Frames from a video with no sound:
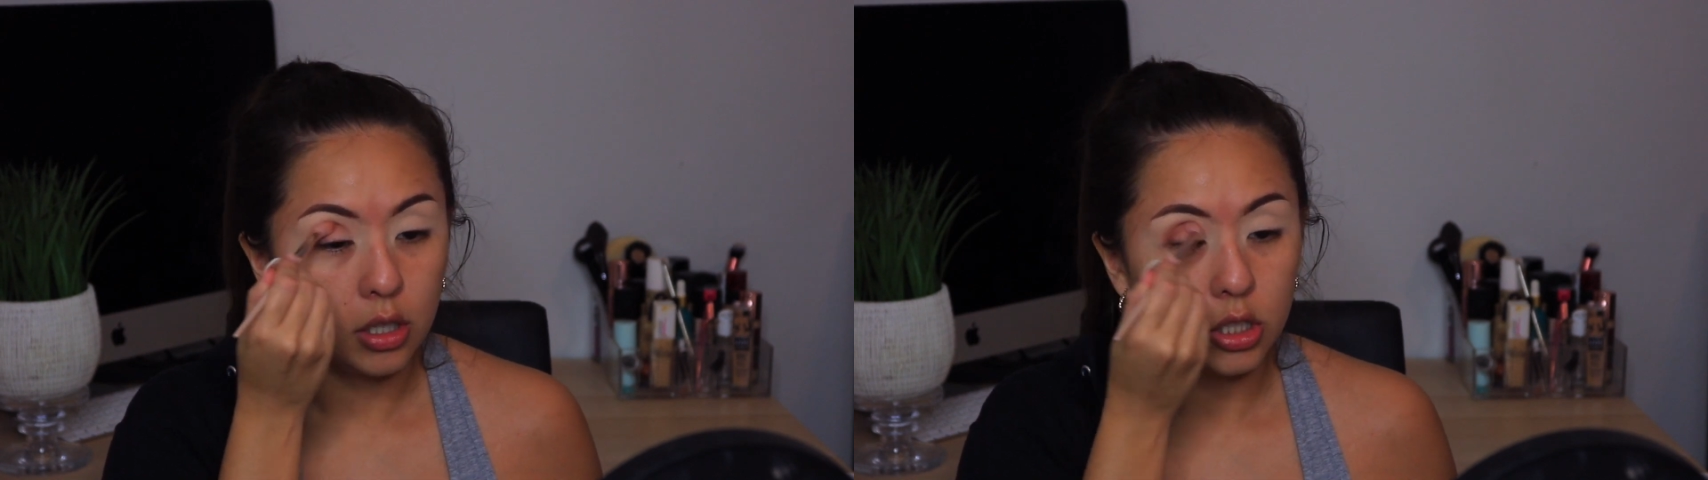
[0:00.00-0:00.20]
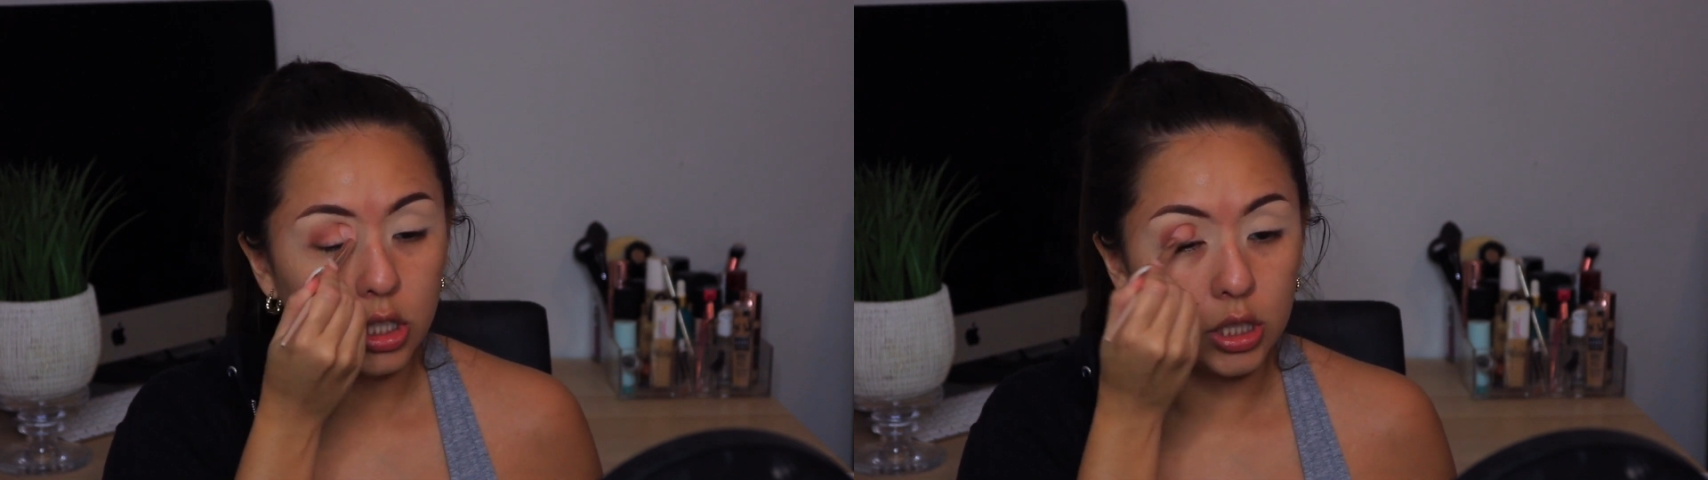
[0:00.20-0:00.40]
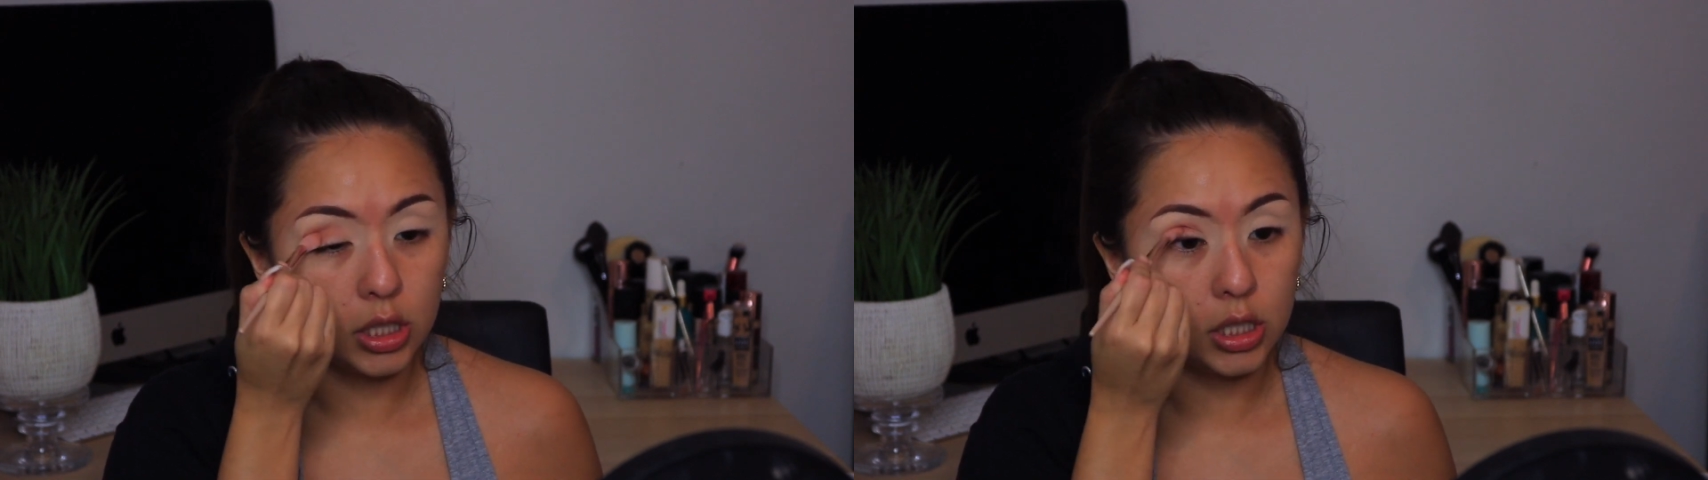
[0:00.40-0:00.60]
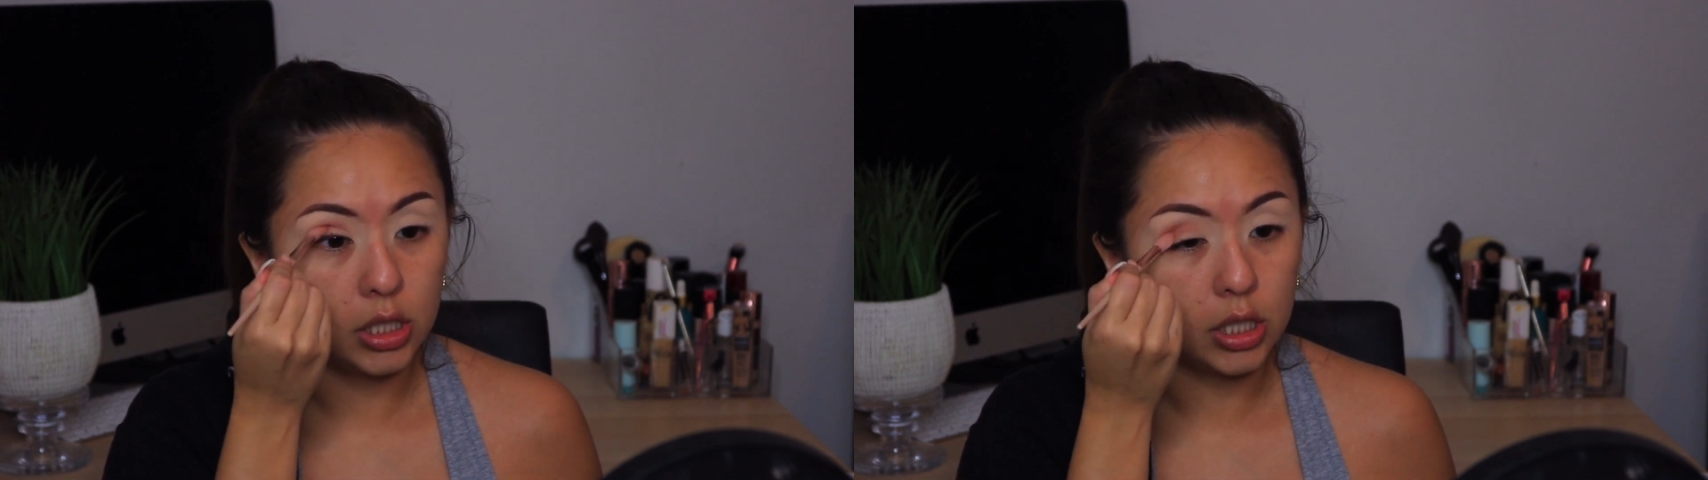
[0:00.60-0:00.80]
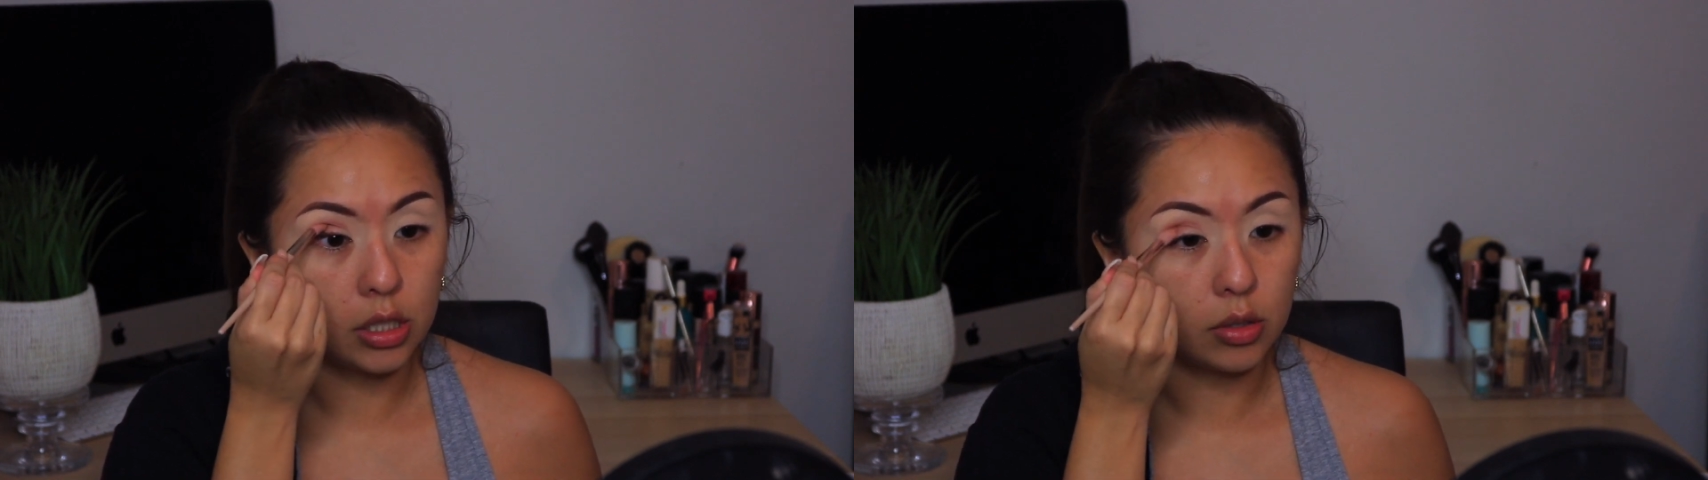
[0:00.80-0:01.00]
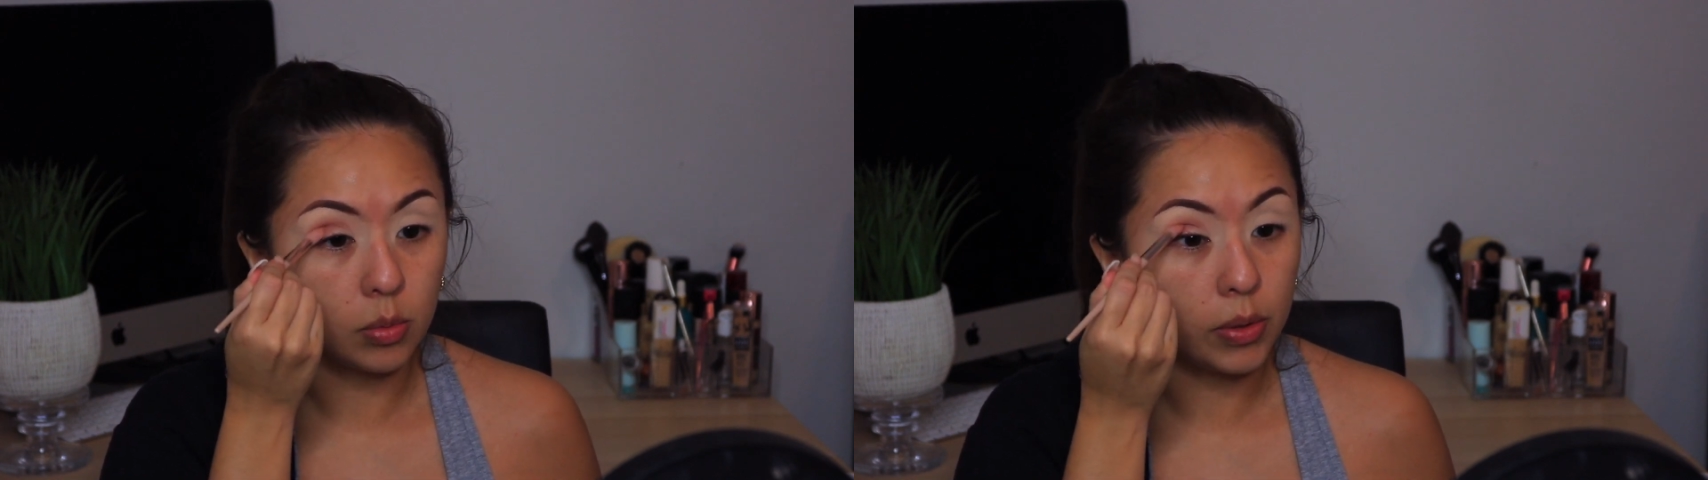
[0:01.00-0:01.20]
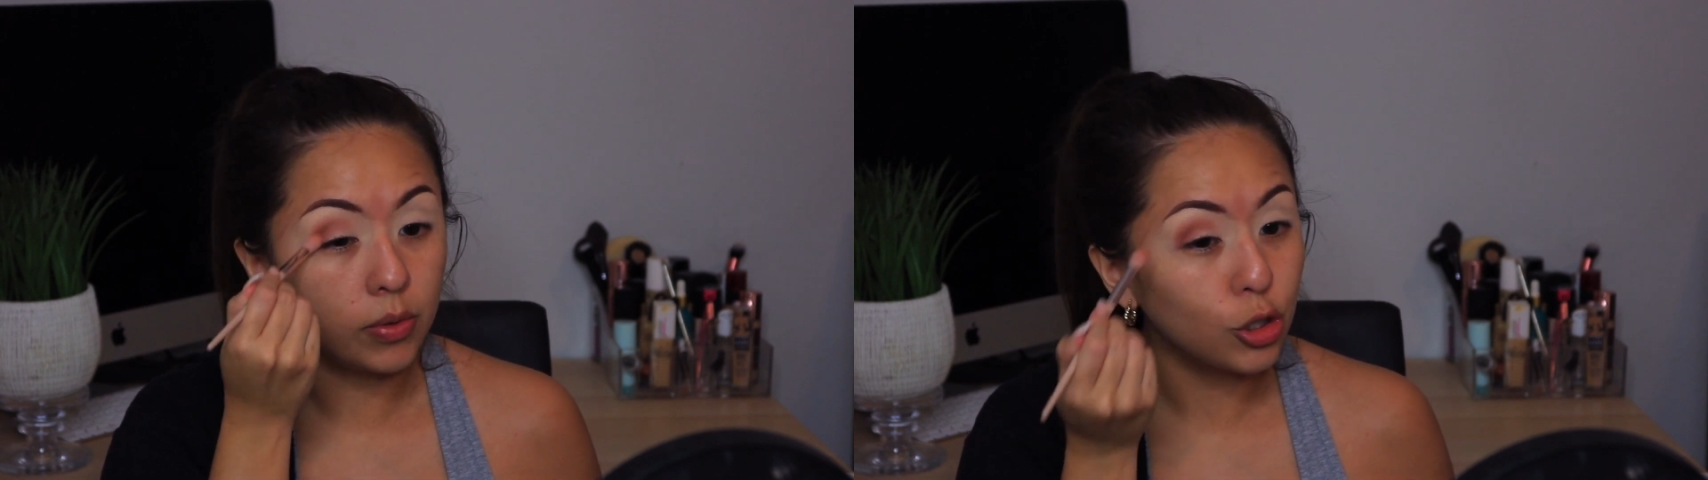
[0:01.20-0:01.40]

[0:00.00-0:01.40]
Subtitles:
chilling, and we even